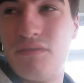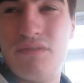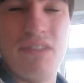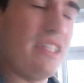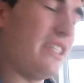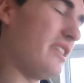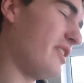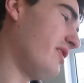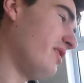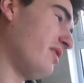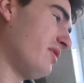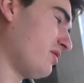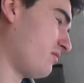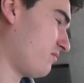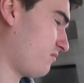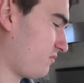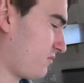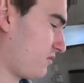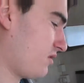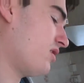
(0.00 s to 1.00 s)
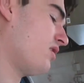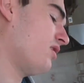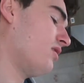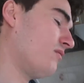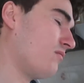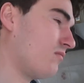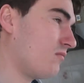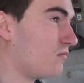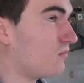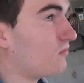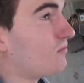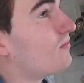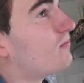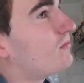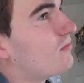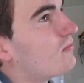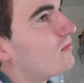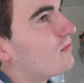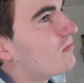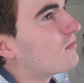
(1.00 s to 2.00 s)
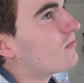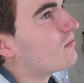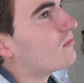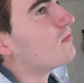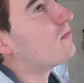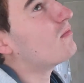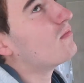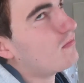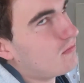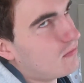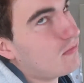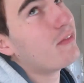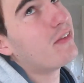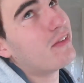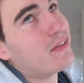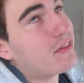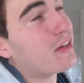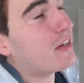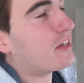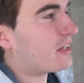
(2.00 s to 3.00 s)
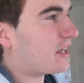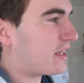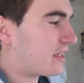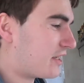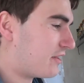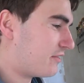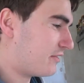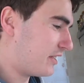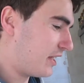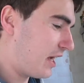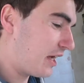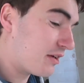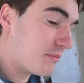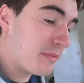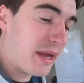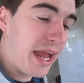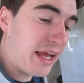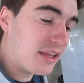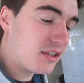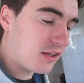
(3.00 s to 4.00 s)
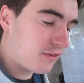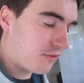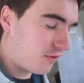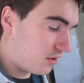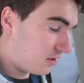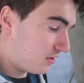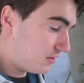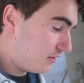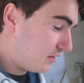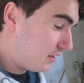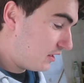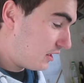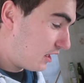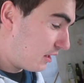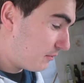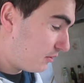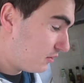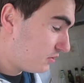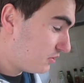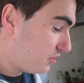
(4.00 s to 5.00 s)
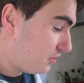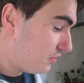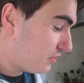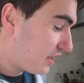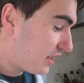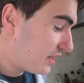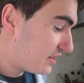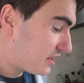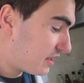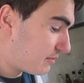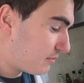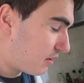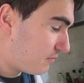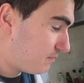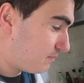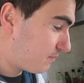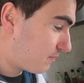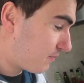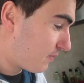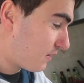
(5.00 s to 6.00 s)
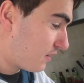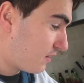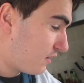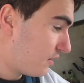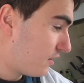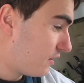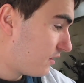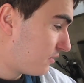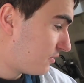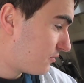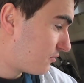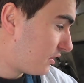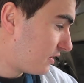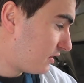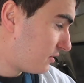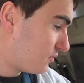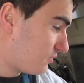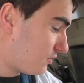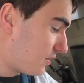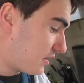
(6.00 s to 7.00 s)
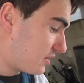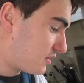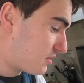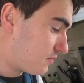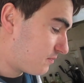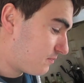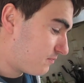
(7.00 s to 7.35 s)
really hurts on this side, I can't really. I got my hands full. I'm holding you guys, and I'm trying to do this.